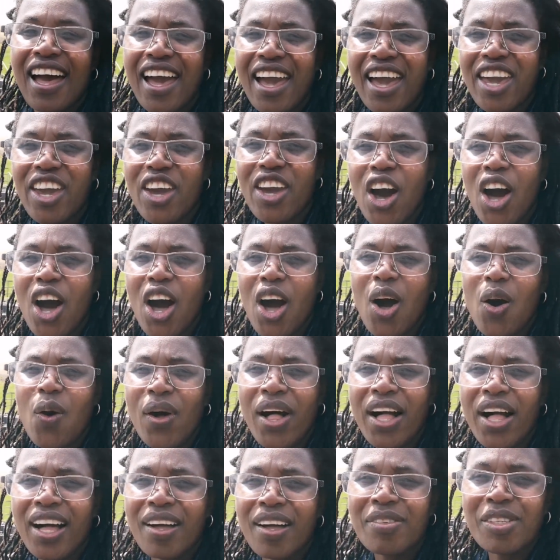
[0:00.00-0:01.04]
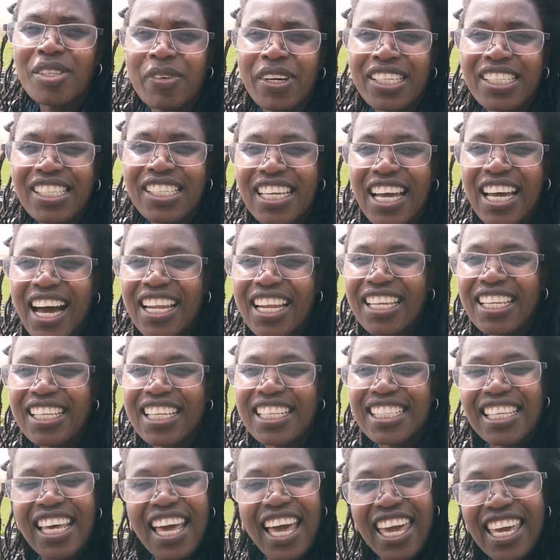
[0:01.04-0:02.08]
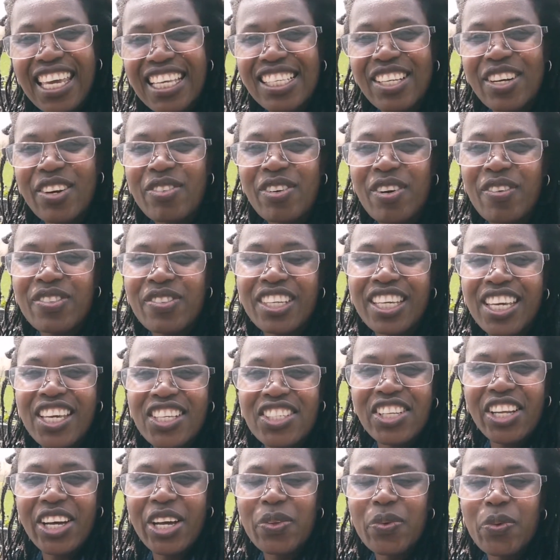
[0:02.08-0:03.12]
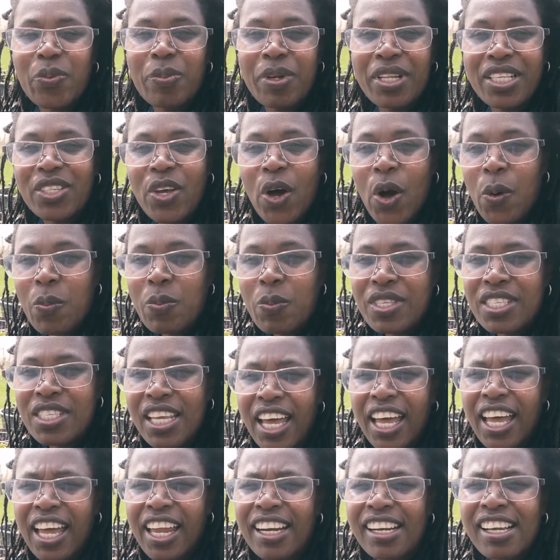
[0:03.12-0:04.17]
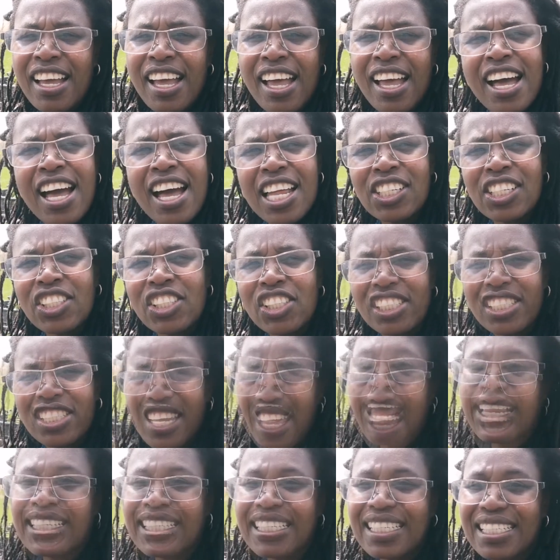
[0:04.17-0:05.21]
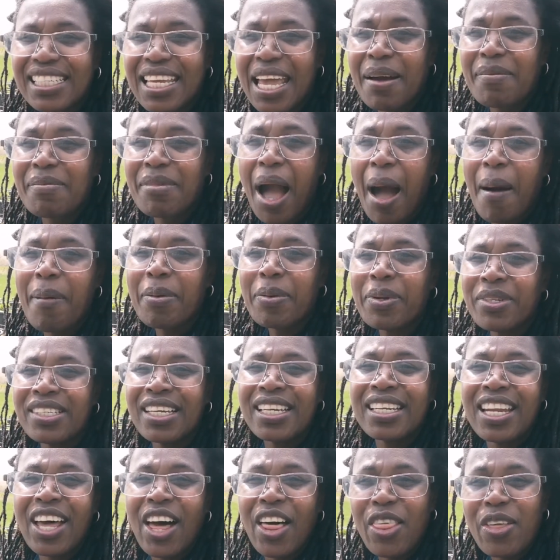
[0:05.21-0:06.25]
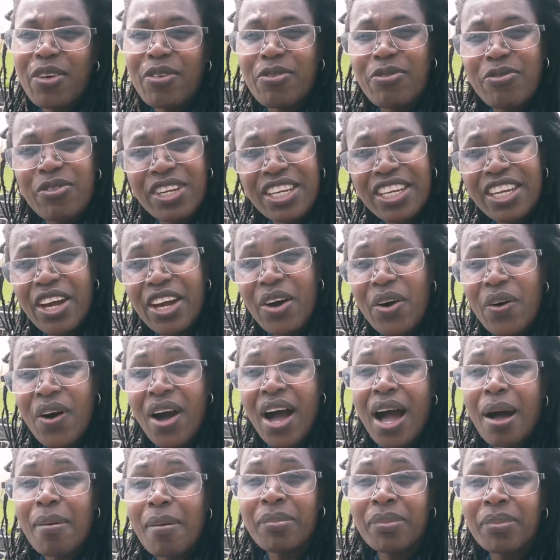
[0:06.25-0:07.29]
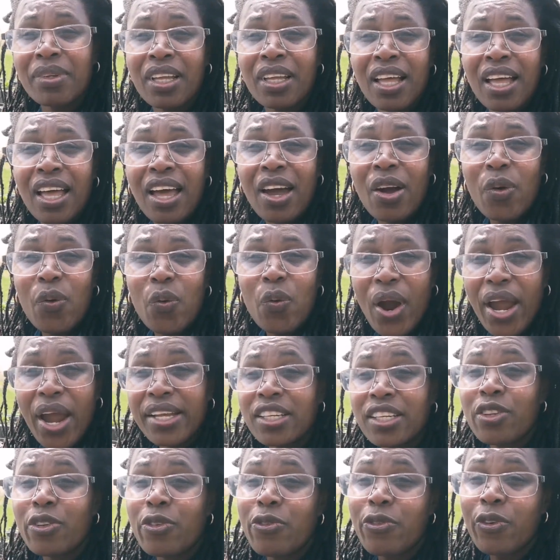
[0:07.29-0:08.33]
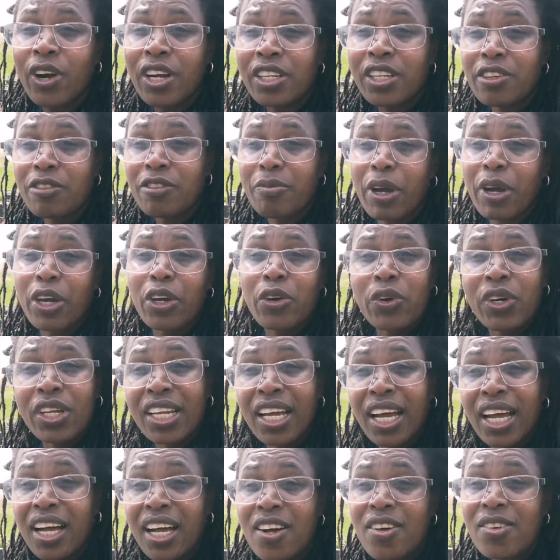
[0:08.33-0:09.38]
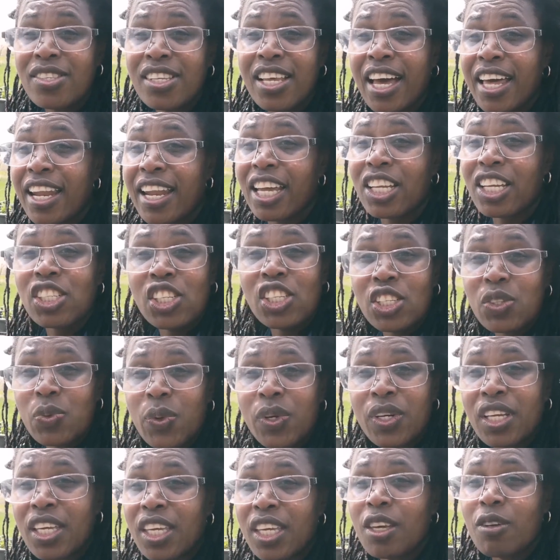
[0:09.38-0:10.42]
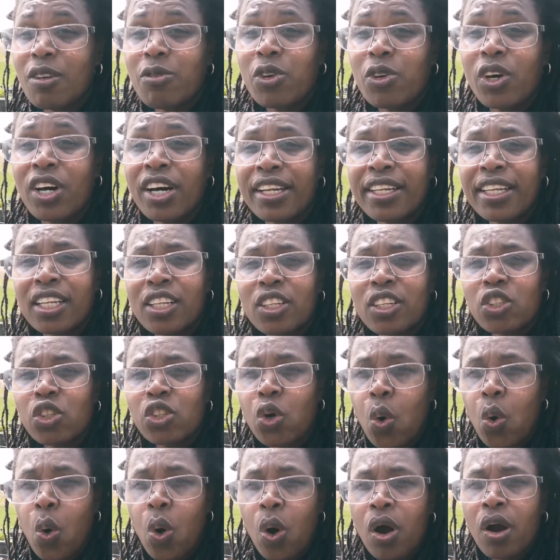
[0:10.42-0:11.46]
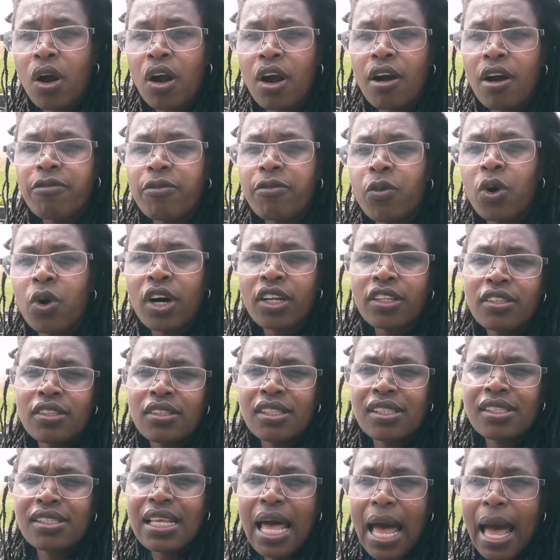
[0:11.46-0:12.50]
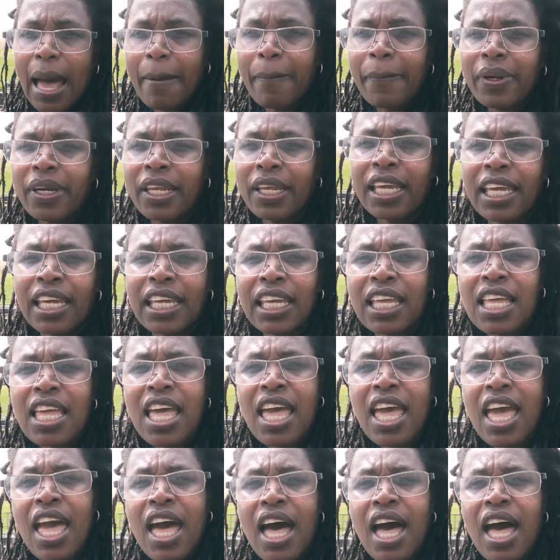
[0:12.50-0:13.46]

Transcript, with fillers: Hey y'all, welcome to my channel. It's Hazel from the Israelite Woman's Homestead and today, and today I'm coming with another video. I'm right in front of my greenhouse and I just want to give you a little tour of what is happening